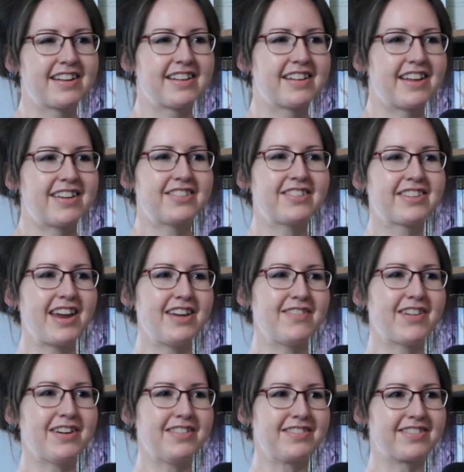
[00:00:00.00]
that just came
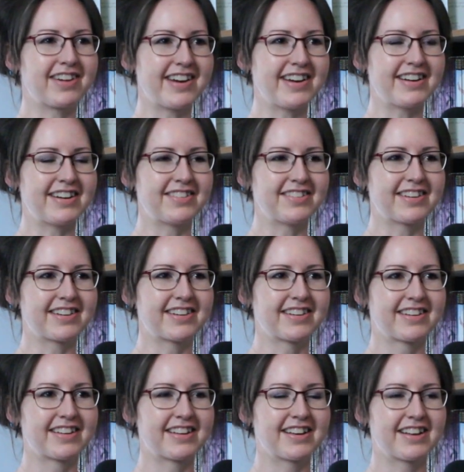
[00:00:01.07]
out, right? I was like,
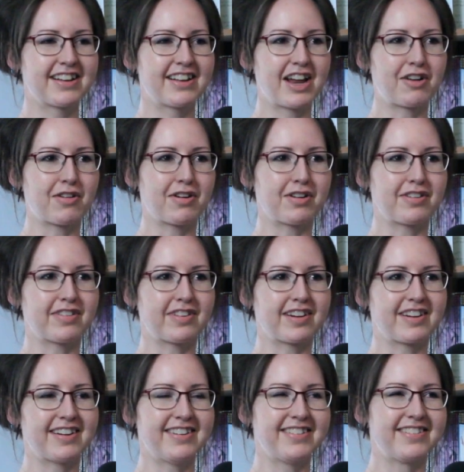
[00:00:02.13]
later on, it's
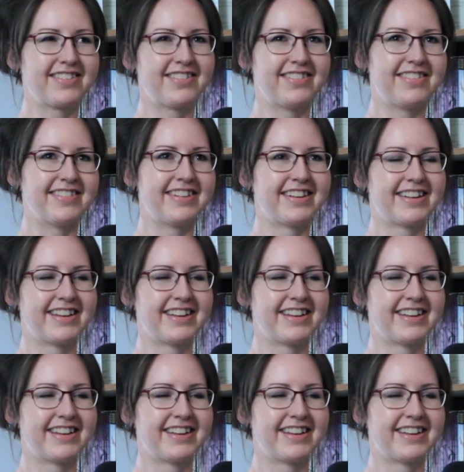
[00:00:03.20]
like, oh, cool.